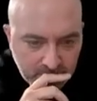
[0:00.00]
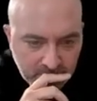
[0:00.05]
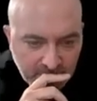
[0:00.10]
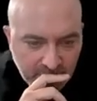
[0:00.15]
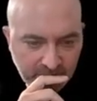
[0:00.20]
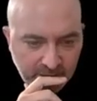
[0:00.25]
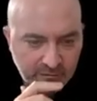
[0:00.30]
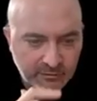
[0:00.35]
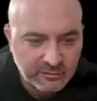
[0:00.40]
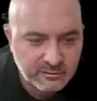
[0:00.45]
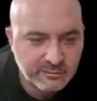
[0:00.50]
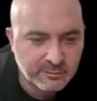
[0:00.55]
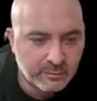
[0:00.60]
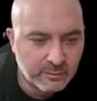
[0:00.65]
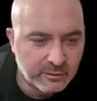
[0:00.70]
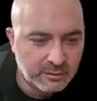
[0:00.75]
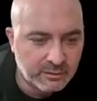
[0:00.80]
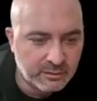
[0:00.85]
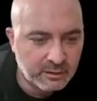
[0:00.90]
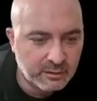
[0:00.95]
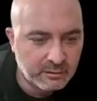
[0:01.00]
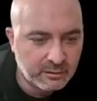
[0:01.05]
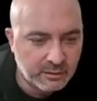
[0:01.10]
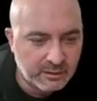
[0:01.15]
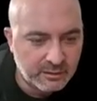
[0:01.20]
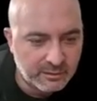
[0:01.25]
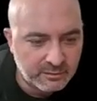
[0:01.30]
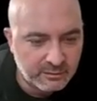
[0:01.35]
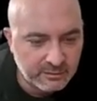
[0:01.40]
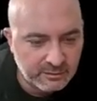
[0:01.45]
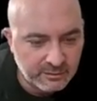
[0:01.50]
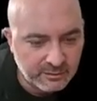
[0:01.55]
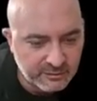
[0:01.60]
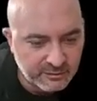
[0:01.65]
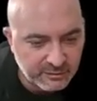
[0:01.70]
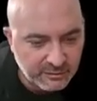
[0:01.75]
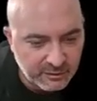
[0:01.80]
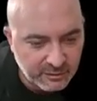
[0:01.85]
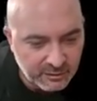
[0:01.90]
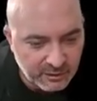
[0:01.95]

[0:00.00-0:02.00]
at this point. All right, let's